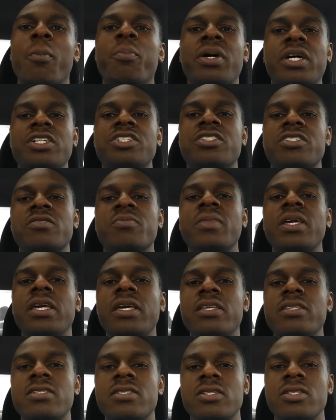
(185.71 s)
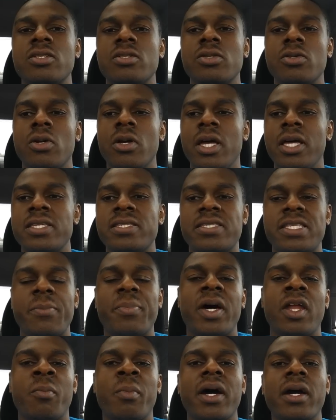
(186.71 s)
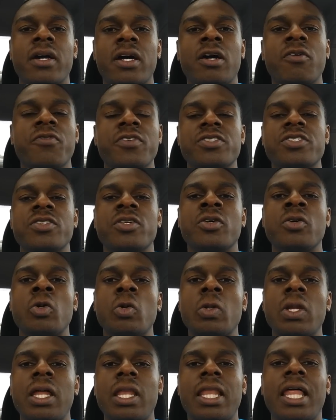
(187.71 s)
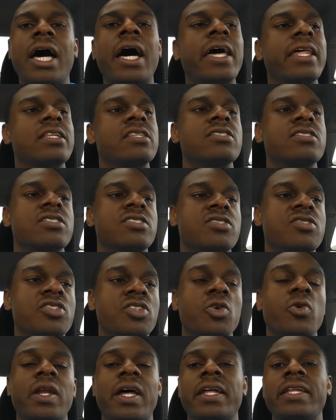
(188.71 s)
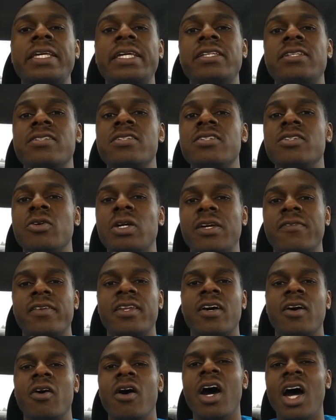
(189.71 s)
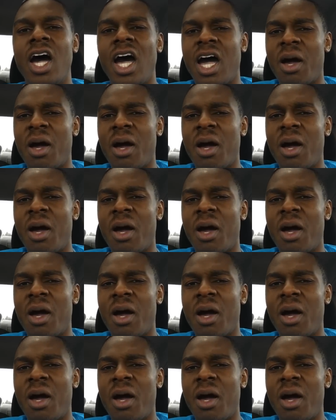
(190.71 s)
pushes me to step out of my comfort zone a lot and just do what I need to do even though